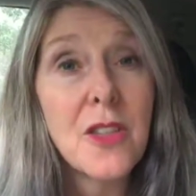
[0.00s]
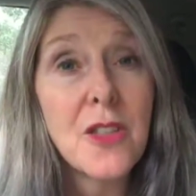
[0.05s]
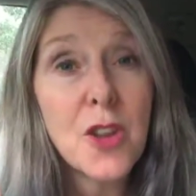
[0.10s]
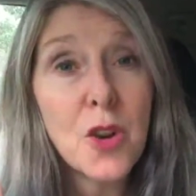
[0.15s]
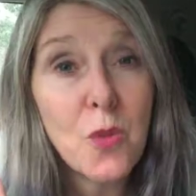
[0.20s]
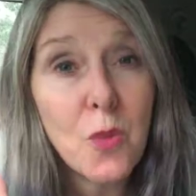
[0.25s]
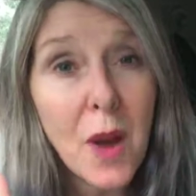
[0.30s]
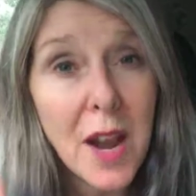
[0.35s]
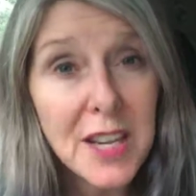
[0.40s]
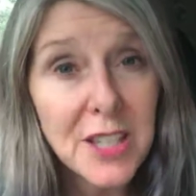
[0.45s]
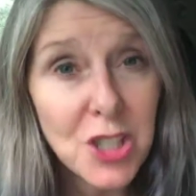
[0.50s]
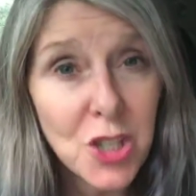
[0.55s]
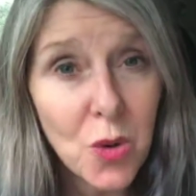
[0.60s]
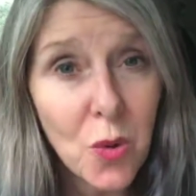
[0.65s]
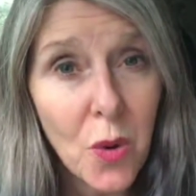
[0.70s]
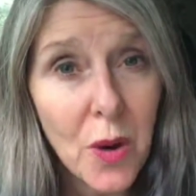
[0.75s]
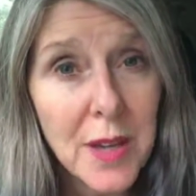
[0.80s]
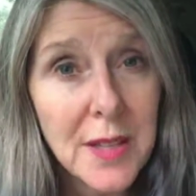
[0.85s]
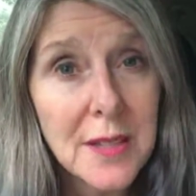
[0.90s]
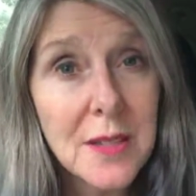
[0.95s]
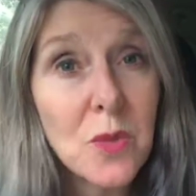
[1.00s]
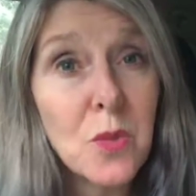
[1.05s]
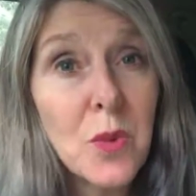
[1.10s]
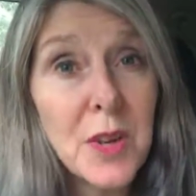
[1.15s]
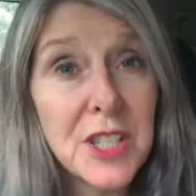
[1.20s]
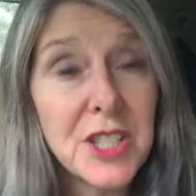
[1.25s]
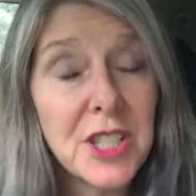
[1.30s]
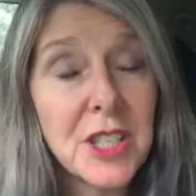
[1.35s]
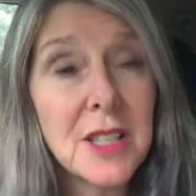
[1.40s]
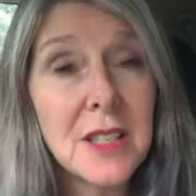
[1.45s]
the right choice,
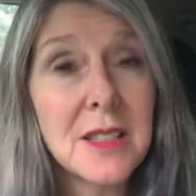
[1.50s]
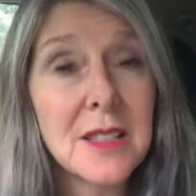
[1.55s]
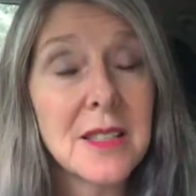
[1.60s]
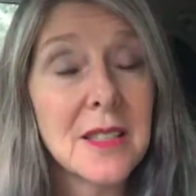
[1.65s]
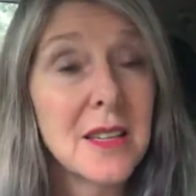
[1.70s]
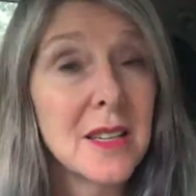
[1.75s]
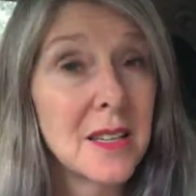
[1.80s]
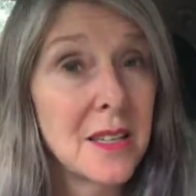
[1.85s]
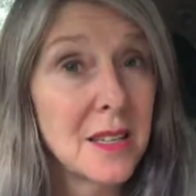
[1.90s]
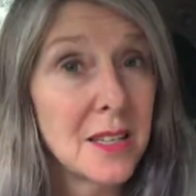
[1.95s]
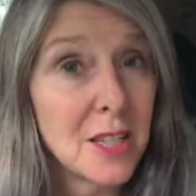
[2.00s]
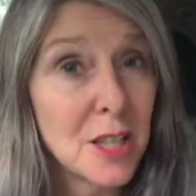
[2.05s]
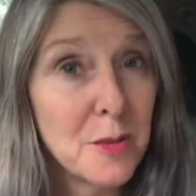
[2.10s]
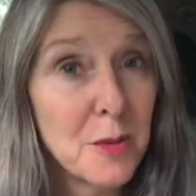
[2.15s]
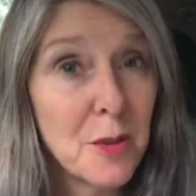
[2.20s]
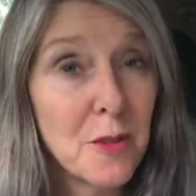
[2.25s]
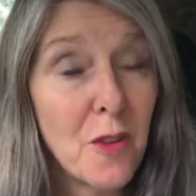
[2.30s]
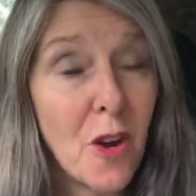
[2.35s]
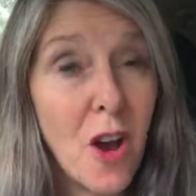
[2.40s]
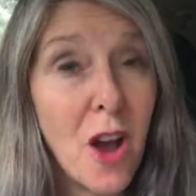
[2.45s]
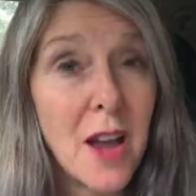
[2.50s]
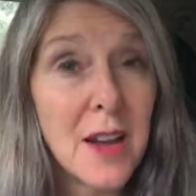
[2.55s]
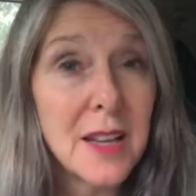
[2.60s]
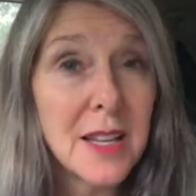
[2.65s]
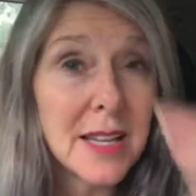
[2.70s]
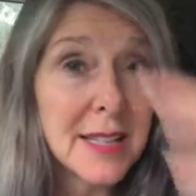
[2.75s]
which is to move on.